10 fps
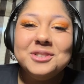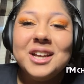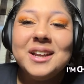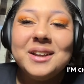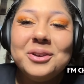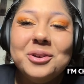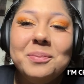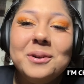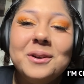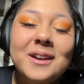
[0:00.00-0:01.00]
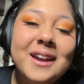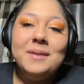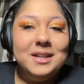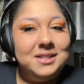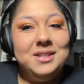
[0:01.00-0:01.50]
I'm Cheyenne Cooper.
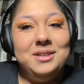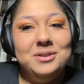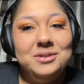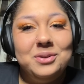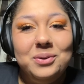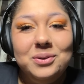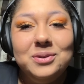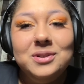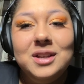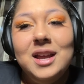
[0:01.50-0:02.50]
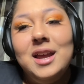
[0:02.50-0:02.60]
I'm 18 years old,